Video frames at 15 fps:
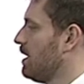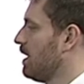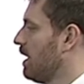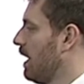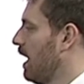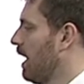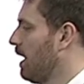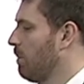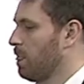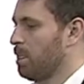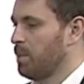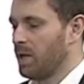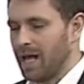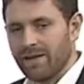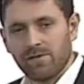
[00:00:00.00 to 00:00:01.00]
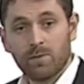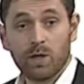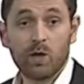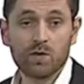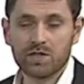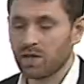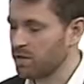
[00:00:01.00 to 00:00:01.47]
but everybody
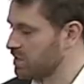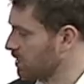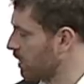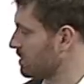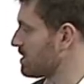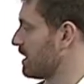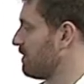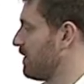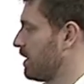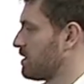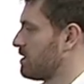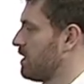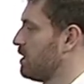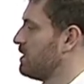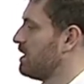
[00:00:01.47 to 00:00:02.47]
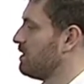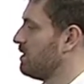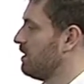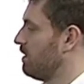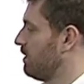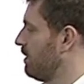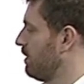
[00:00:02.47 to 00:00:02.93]
also constantly feels as though
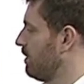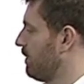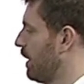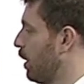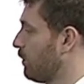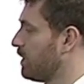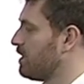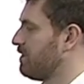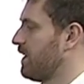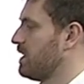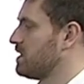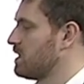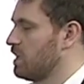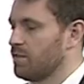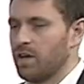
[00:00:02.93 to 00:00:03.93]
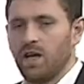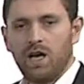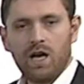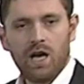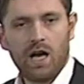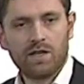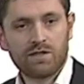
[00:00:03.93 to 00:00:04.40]
they're on the defensive
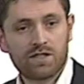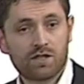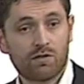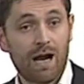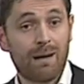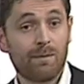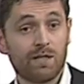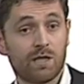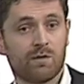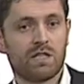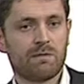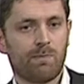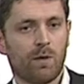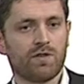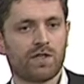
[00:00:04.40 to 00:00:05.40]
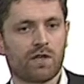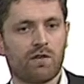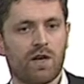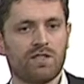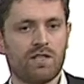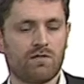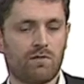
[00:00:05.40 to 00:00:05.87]
and scrambling to respond to
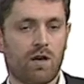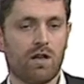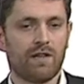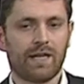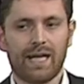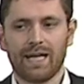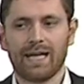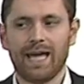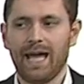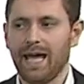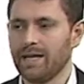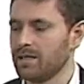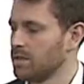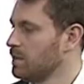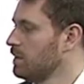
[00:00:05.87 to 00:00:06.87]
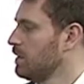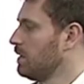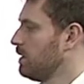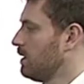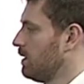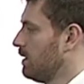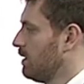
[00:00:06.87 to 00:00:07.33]
crises rather than getting ahead.
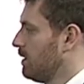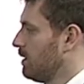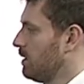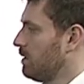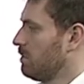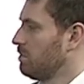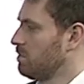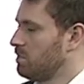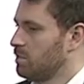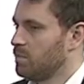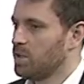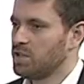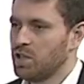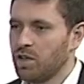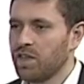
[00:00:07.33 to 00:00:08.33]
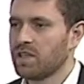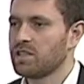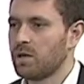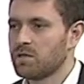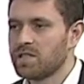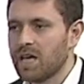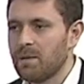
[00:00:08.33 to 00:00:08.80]
The two things I
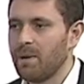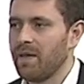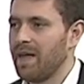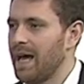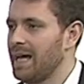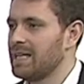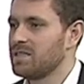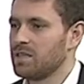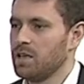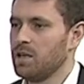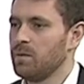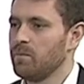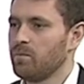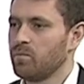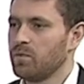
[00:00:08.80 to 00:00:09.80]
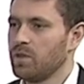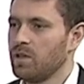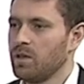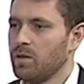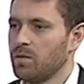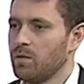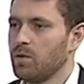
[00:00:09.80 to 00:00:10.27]
would say about that is that
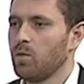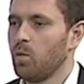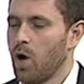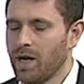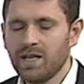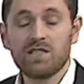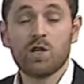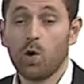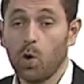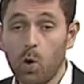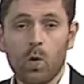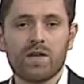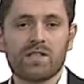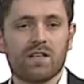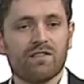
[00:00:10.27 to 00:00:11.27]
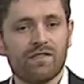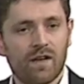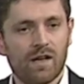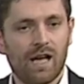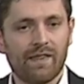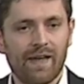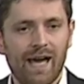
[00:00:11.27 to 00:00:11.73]
one is you're always going to feel
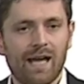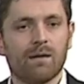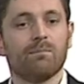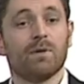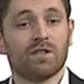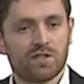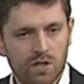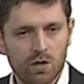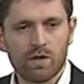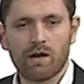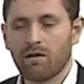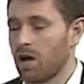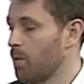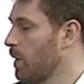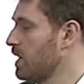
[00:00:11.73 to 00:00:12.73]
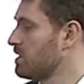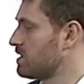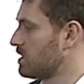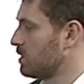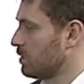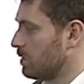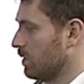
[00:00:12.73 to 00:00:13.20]
like that, but two, there are ways
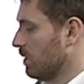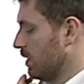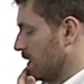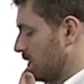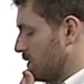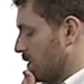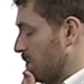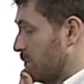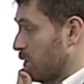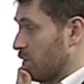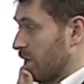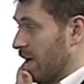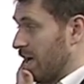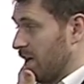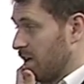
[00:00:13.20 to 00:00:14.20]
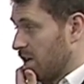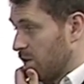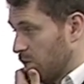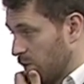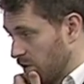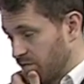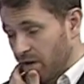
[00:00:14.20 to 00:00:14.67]
to improve it,
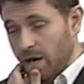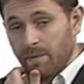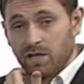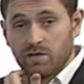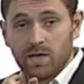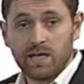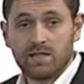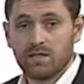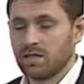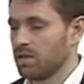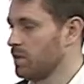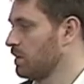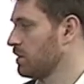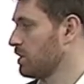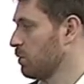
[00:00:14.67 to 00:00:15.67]
which very much related to